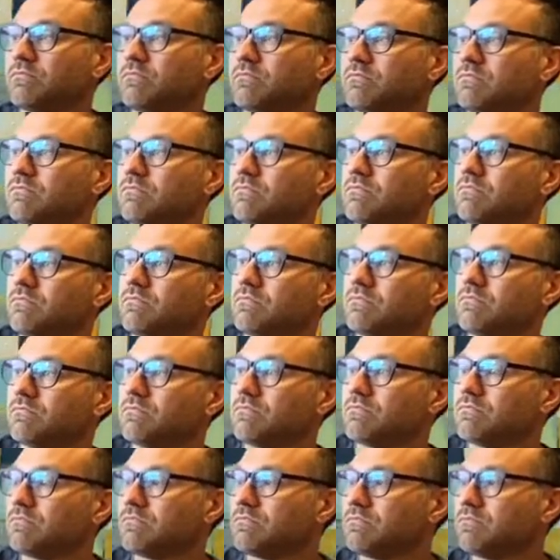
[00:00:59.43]

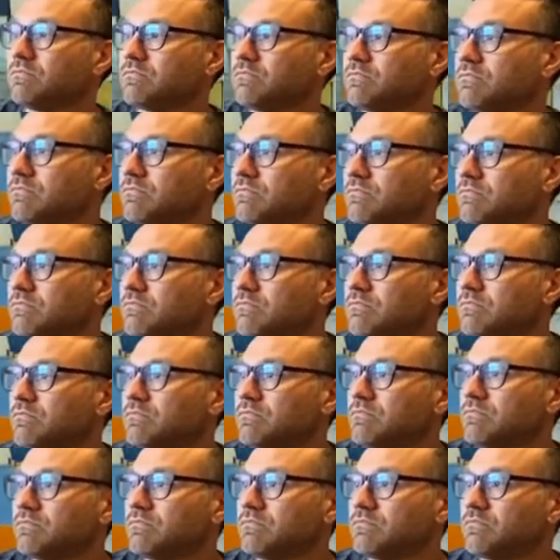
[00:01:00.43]

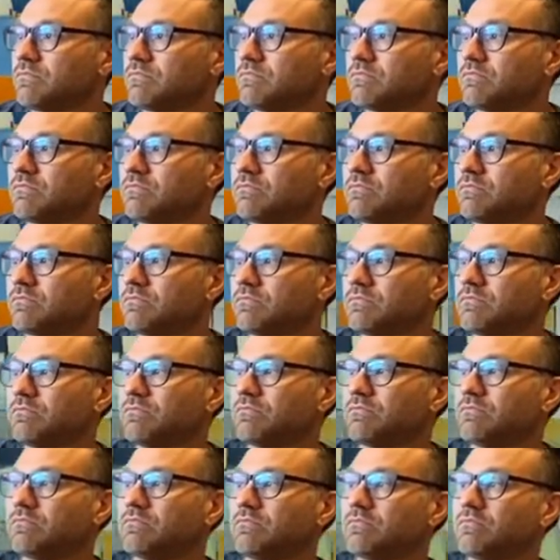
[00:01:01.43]

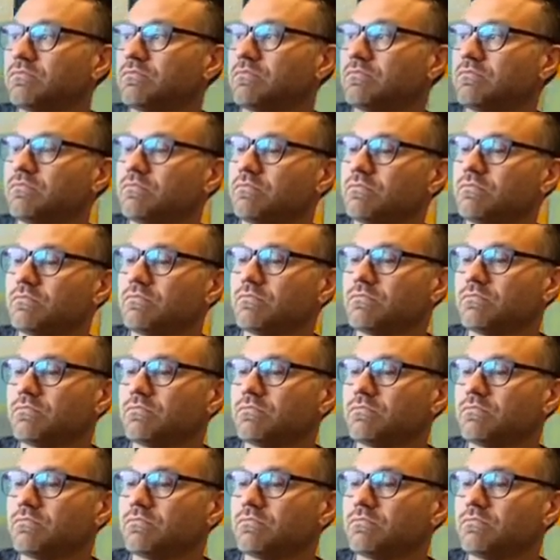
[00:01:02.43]
The person shown says nothing.